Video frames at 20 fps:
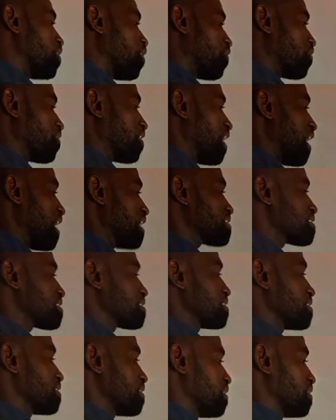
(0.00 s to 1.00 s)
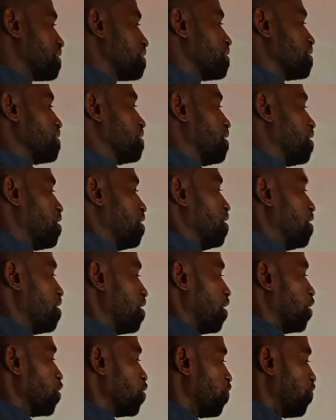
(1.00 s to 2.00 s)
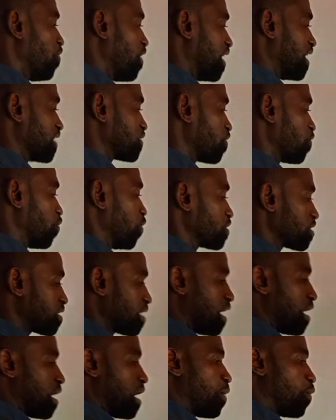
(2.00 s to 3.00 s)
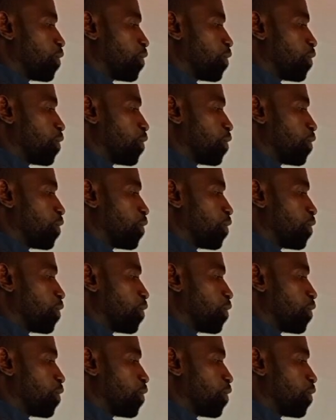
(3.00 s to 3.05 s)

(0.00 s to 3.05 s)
Of glass all over out of what now?